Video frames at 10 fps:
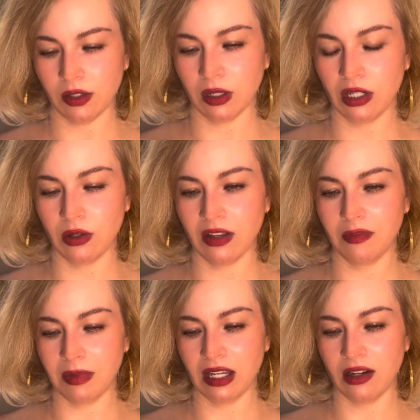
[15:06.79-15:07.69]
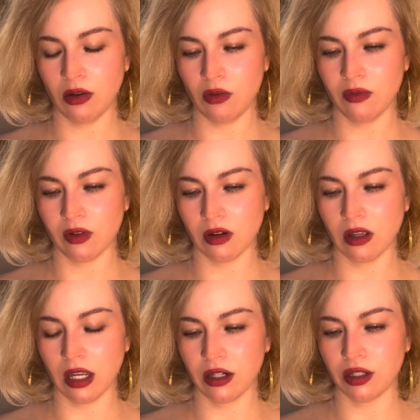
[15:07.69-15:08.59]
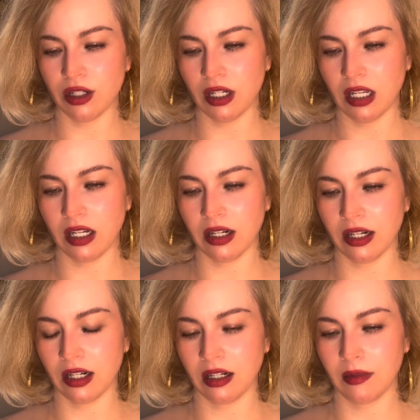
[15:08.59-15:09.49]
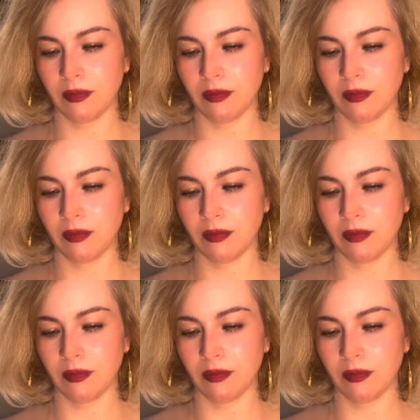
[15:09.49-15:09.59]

can you give me an overall energy here?